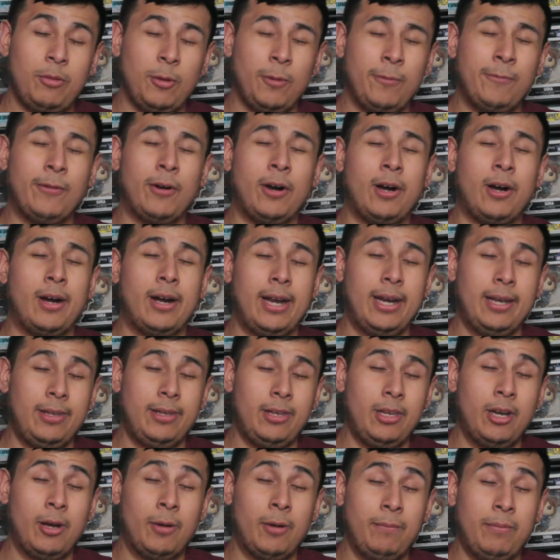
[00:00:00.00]
far,
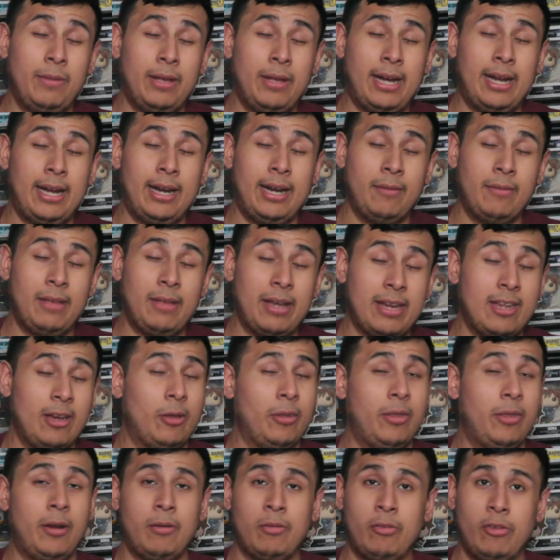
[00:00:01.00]
and you know that
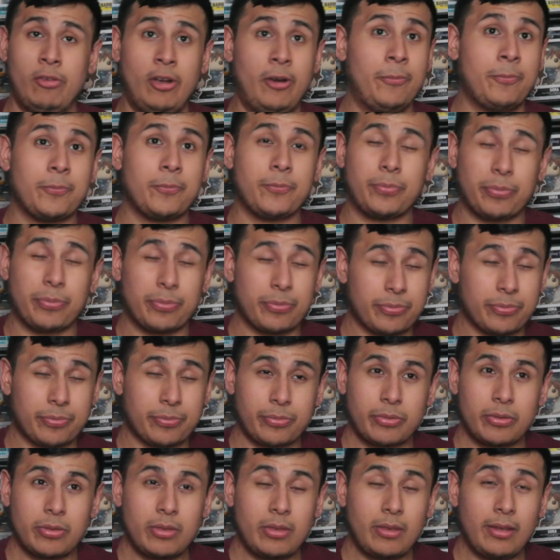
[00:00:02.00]
killed her. So
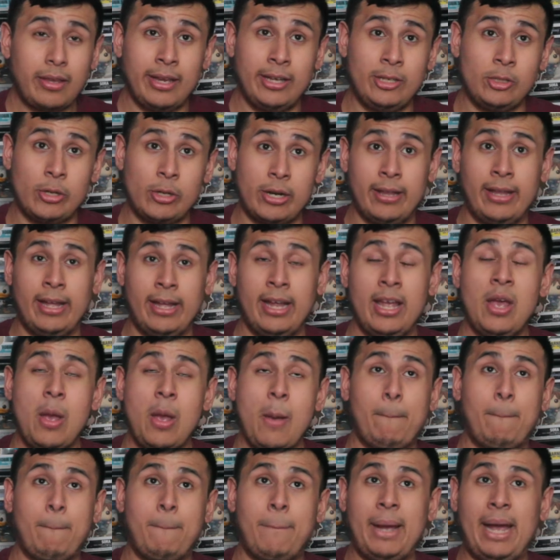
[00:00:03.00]
he tried to like
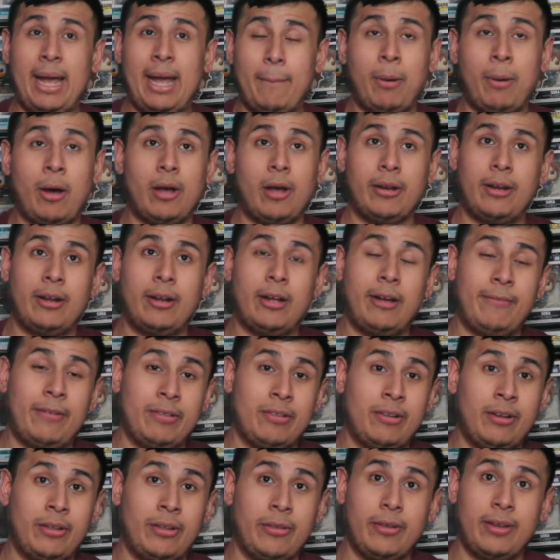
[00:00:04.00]
pawn it off
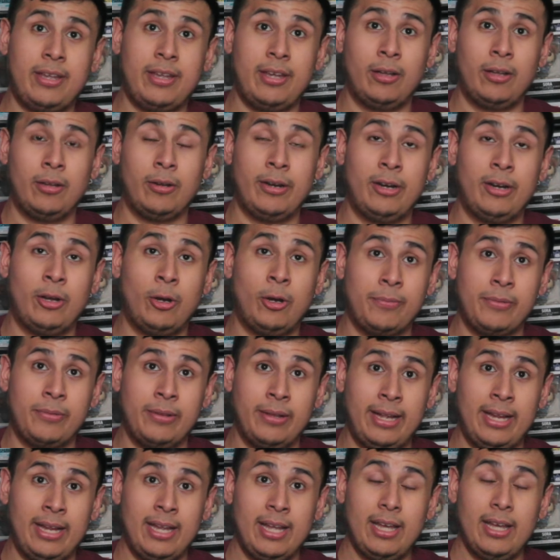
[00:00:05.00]
as another killer in hopes
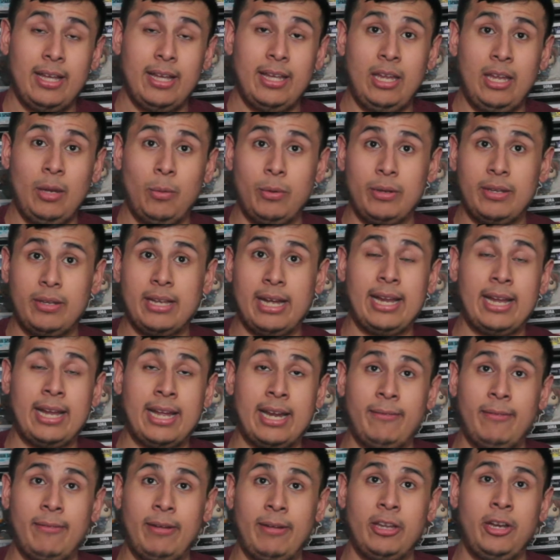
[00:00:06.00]
that like he would get
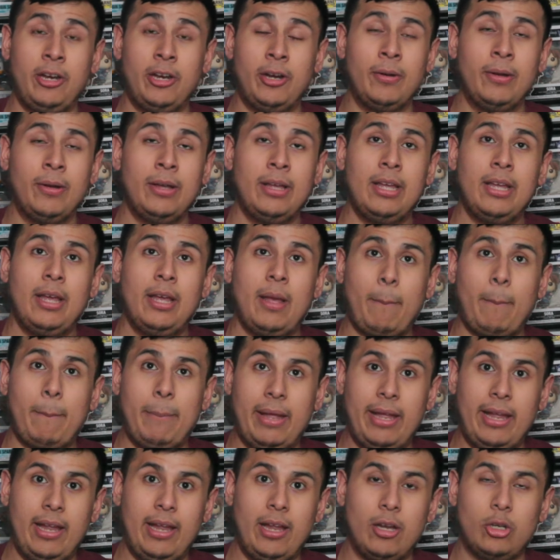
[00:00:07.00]
kind of like, you know,
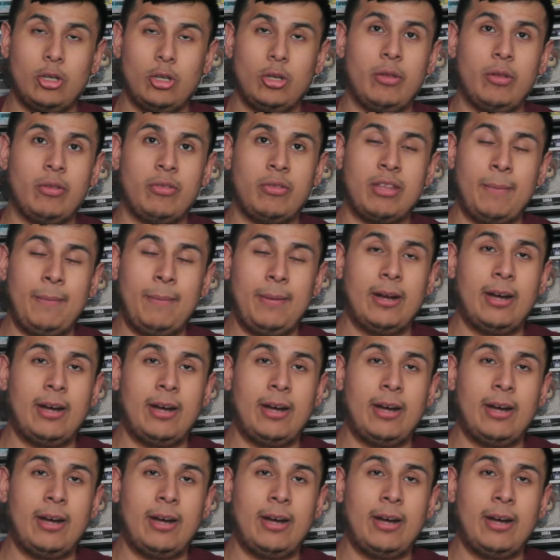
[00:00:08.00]
be skimming